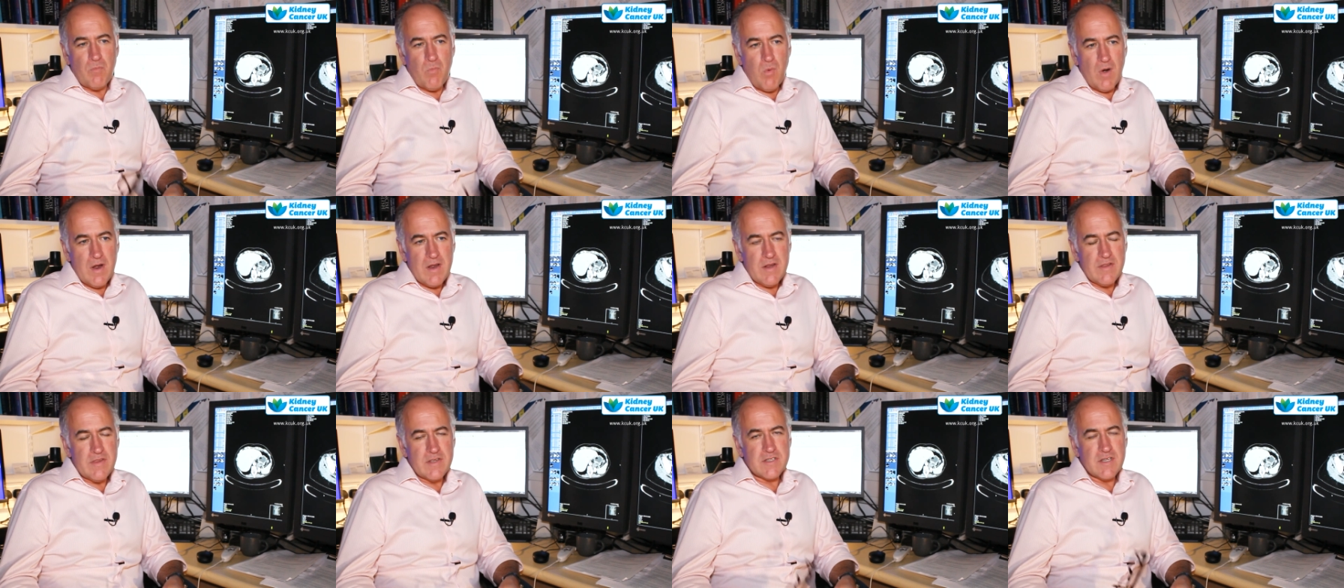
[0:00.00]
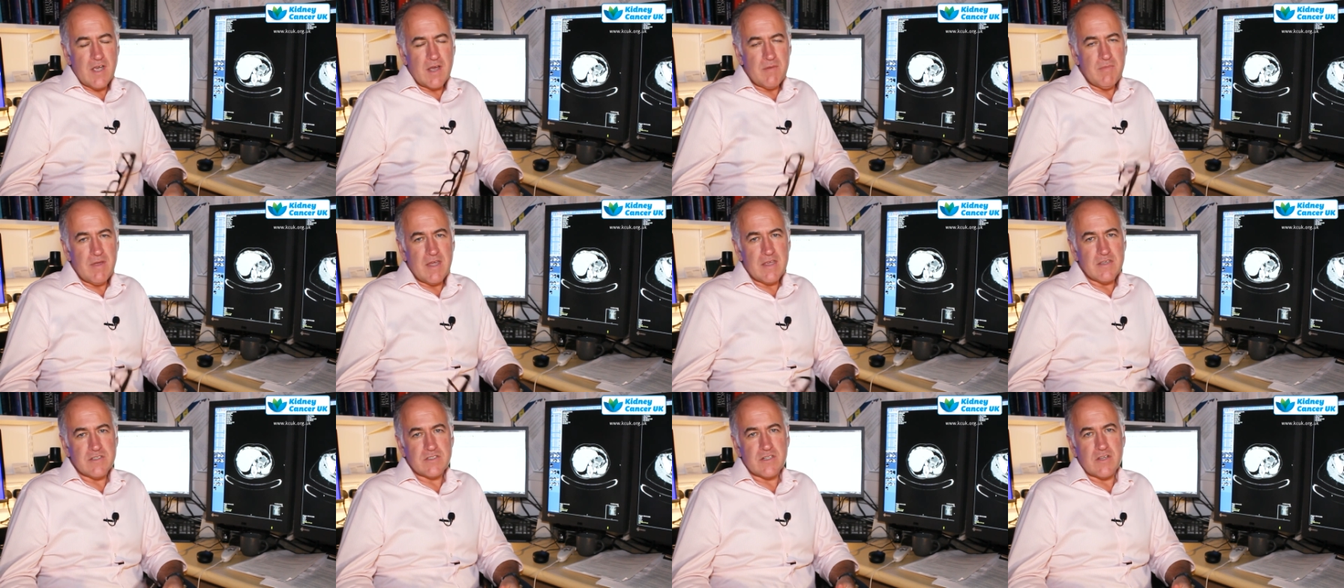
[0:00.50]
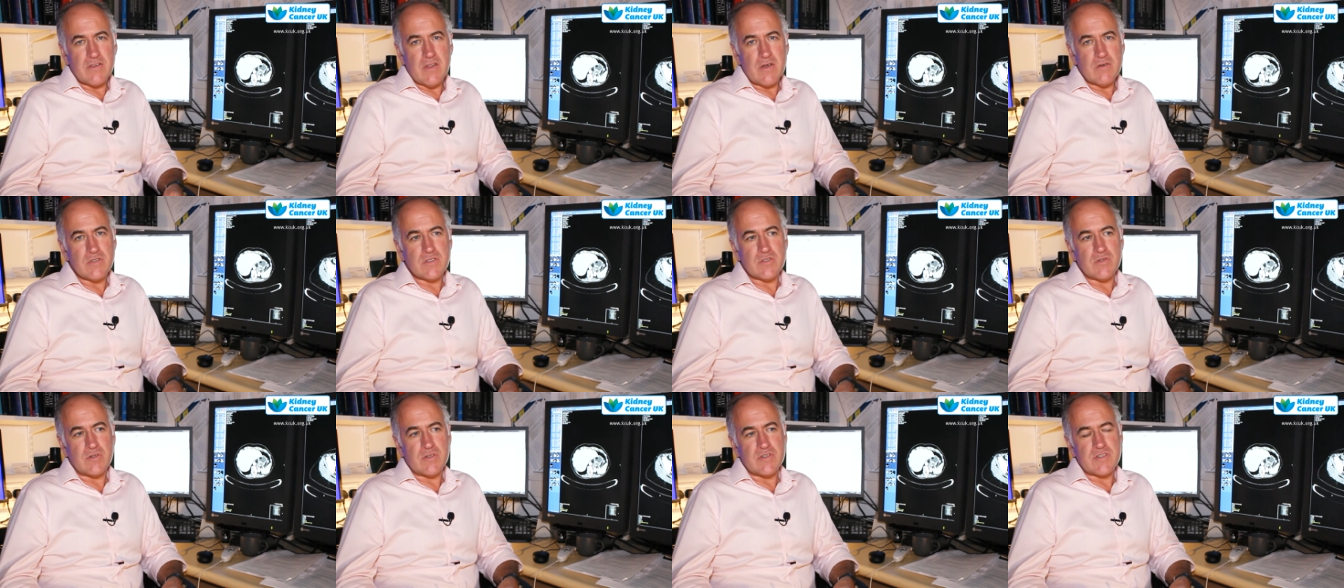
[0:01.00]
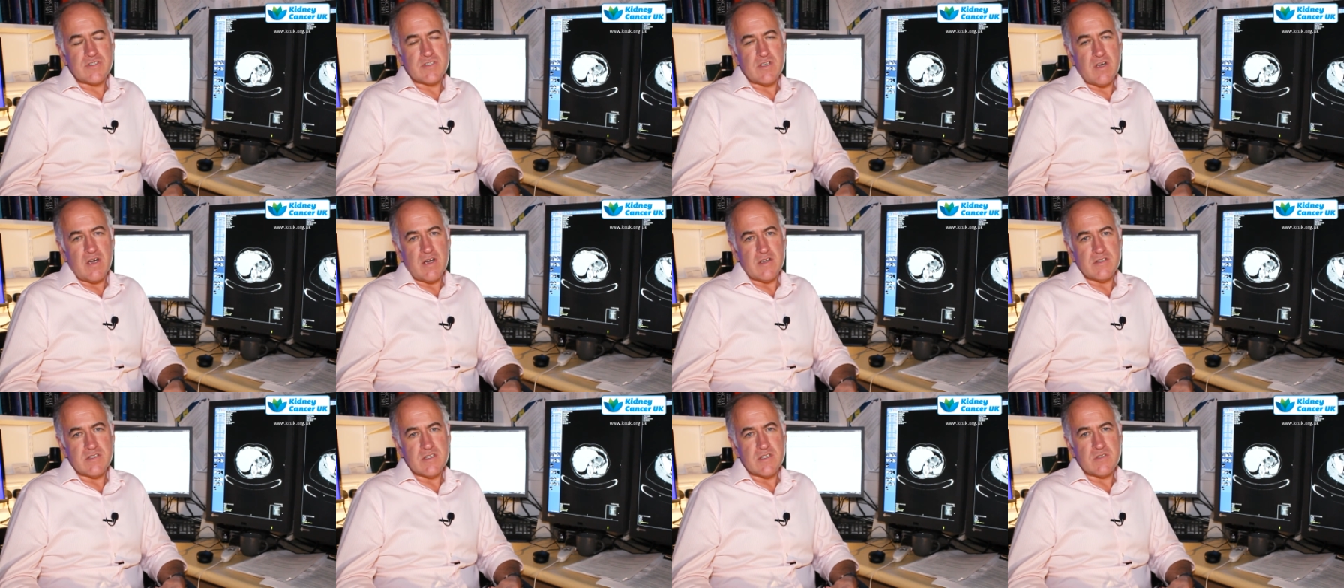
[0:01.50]
by the time it gets to those sort of
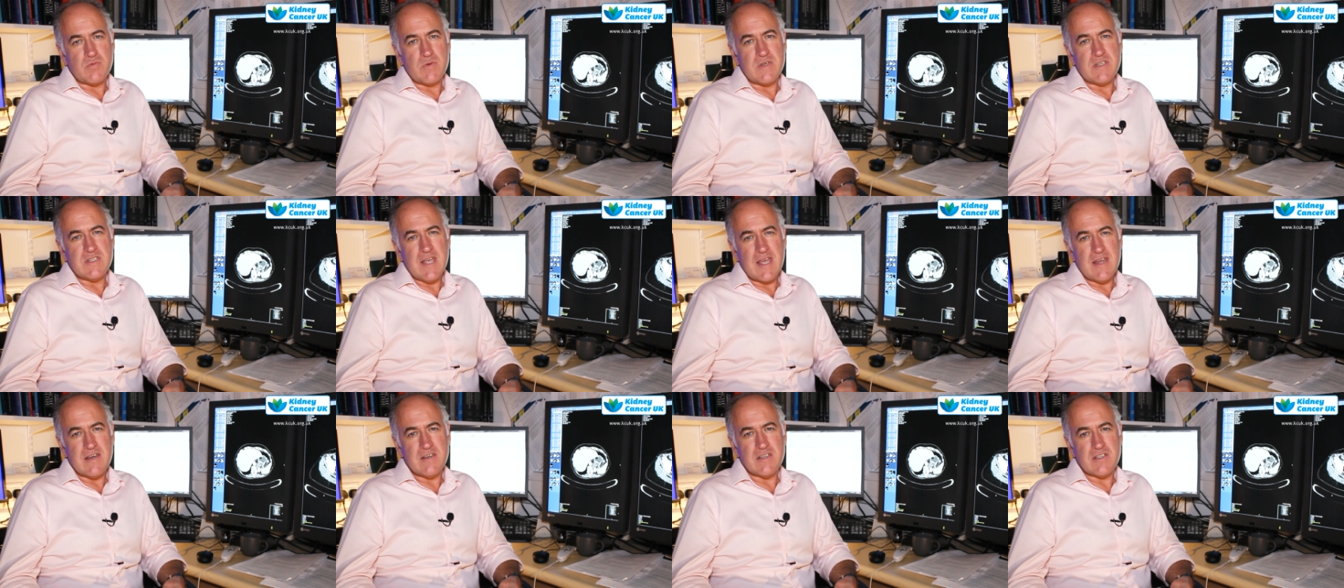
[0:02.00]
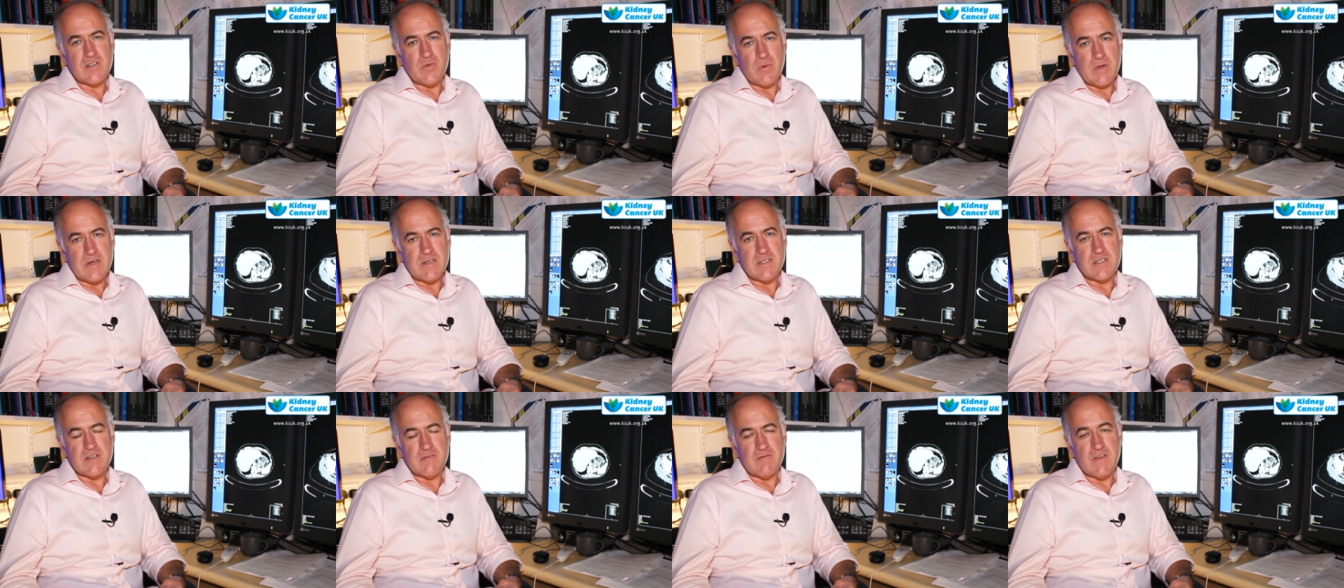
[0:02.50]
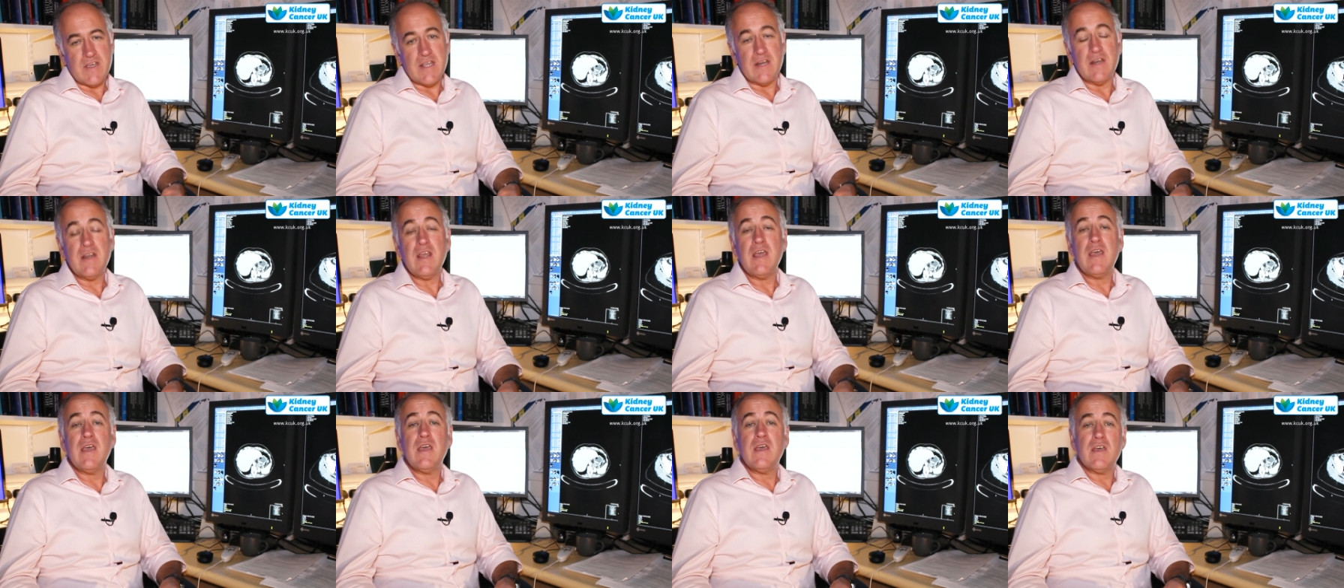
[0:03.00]
sizes, we tend to intervene